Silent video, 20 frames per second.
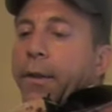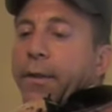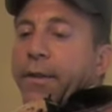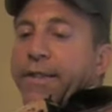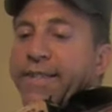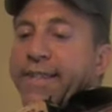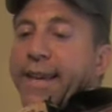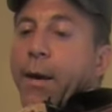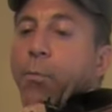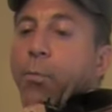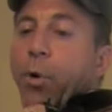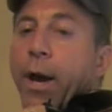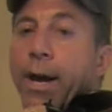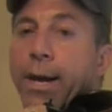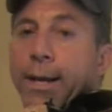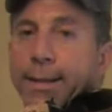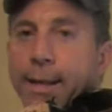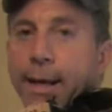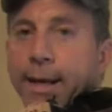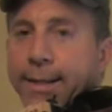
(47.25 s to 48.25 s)
the same
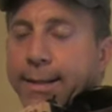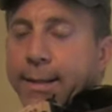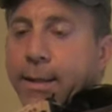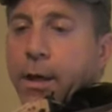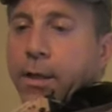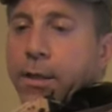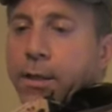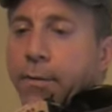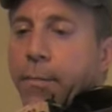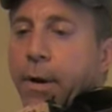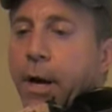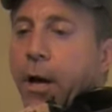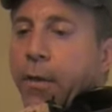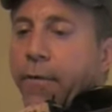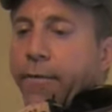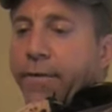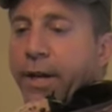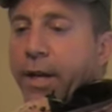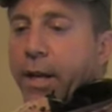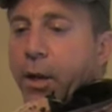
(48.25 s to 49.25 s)
way as I discussed in my
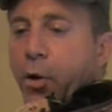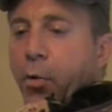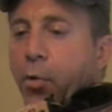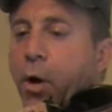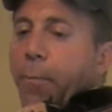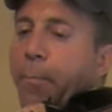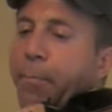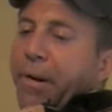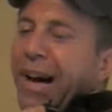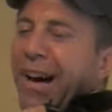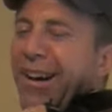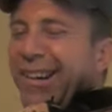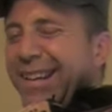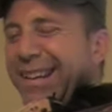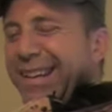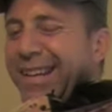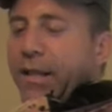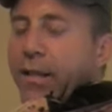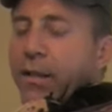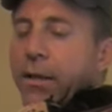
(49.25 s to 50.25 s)
other video, about
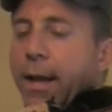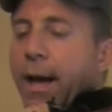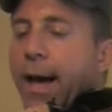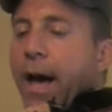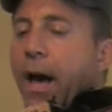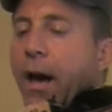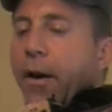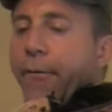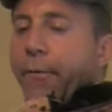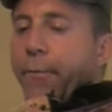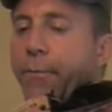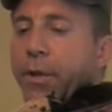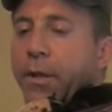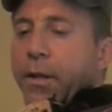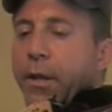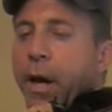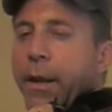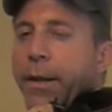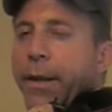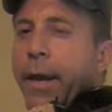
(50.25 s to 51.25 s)
1.5 inches from the
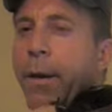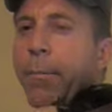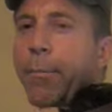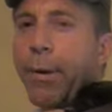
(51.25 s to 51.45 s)
nut,